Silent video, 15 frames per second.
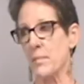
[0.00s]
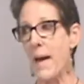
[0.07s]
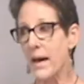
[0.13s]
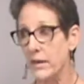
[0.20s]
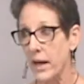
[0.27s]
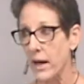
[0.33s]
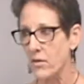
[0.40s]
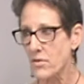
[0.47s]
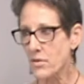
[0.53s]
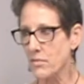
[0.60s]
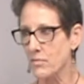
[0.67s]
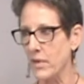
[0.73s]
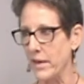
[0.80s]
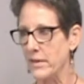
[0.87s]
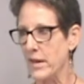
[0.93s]

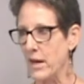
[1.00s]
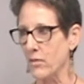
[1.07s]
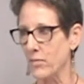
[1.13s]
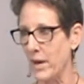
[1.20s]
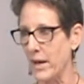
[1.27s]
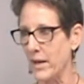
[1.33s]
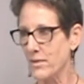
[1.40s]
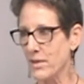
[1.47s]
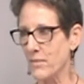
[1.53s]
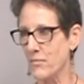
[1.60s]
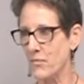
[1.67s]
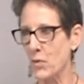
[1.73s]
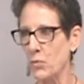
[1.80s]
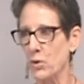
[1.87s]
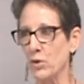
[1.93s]
madhouse right now, right?
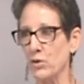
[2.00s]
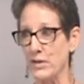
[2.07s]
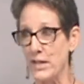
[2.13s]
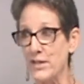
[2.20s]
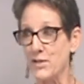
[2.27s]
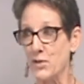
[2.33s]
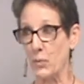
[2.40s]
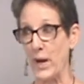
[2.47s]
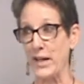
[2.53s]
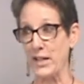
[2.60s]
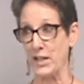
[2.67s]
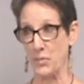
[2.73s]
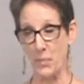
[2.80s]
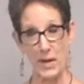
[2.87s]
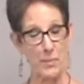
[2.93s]
The world needs
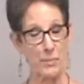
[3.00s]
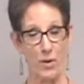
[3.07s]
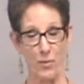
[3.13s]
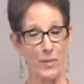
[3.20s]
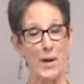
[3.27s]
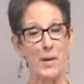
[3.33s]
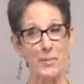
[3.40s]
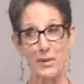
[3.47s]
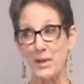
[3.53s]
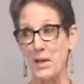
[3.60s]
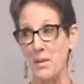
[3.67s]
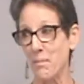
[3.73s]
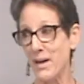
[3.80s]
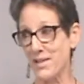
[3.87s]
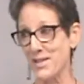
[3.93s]
awakened people. We
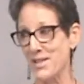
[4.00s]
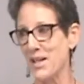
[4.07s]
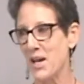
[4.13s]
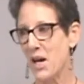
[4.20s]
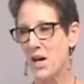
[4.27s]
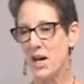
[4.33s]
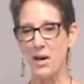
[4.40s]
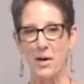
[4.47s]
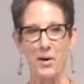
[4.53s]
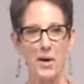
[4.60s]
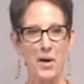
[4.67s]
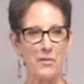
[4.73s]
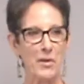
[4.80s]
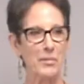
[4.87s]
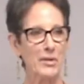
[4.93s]
really must
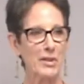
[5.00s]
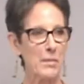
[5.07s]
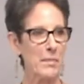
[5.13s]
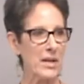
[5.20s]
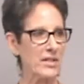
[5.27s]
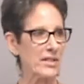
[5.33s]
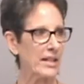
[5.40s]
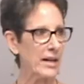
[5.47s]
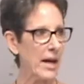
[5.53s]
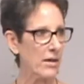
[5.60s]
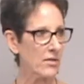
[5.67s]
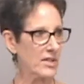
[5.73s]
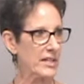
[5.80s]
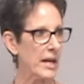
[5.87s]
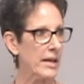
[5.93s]
get
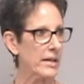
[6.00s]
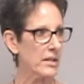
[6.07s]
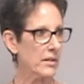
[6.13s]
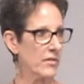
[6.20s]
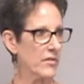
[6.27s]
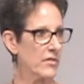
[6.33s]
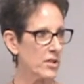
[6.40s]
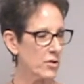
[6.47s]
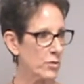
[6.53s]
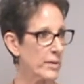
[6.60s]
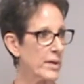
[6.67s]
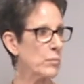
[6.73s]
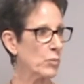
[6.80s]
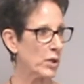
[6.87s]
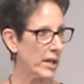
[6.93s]
outside of the
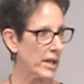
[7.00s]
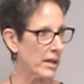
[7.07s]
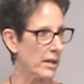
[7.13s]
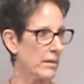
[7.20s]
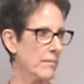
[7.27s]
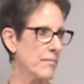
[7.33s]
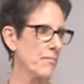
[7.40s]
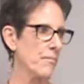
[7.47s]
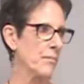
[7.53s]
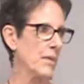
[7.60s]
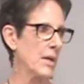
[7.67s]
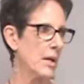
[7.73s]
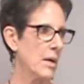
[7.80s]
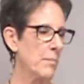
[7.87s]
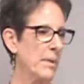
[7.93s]
dream we're in,
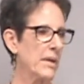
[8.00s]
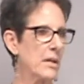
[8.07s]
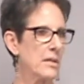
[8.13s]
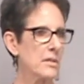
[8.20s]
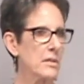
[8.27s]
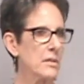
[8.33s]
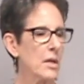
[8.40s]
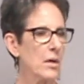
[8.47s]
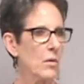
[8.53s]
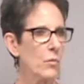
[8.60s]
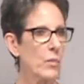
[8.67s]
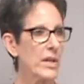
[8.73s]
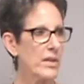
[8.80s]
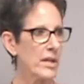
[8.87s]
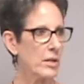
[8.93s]
because
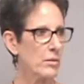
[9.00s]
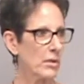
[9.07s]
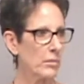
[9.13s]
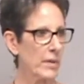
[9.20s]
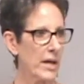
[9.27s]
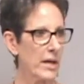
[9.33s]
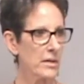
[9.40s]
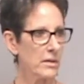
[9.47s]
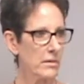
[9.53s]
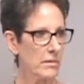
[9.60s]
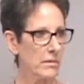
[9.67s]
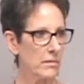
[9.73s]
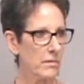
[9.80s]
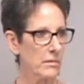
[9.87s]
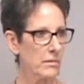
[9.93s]
we think we're right.
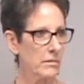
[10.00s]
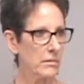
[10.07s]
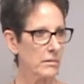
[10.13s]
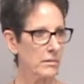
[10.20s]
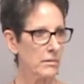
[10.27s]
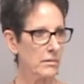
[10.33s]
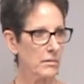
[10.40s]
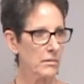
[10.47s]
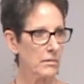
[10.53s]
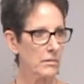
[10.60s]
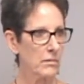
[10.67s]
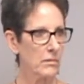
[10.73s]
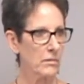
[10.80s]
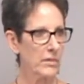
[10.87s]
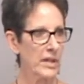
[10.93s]

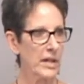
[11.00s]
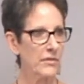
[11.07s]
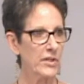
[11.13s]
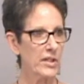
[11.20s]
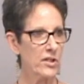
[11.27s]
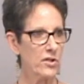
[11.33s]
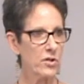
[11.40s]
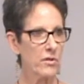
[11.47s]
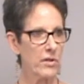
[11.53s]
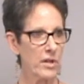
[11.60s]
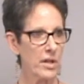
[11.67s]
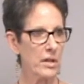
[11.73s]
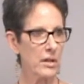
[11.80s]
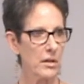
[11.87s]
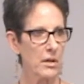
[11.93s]
Whatever it is you
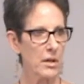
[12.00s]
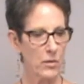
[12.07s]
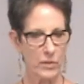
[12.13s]
think